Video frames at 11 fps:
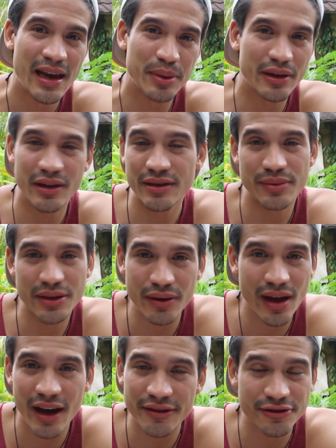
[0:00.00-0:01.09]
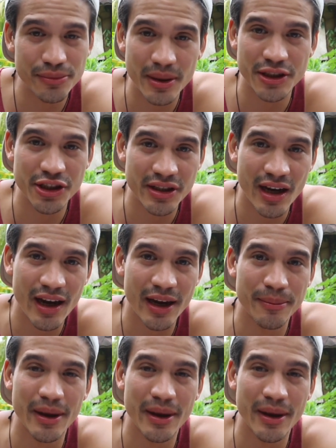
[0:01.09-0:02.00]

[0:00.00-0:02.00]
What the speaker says: because we don't have too much time